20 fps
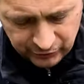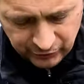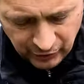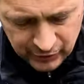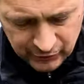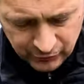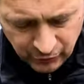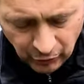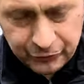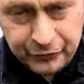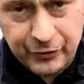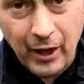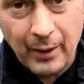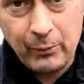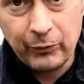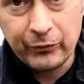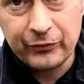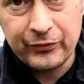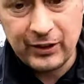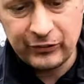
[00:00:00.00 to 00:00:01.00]
So you've got
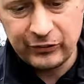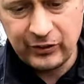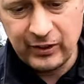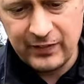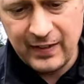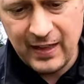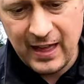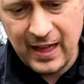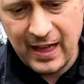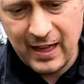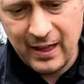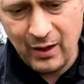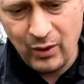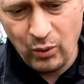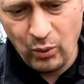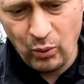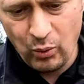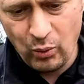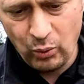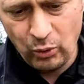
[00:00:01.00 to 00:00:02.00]
double stitching
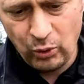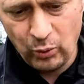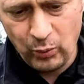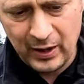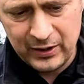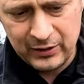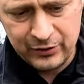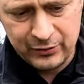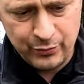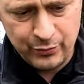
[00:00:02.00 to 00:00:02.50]
there all the way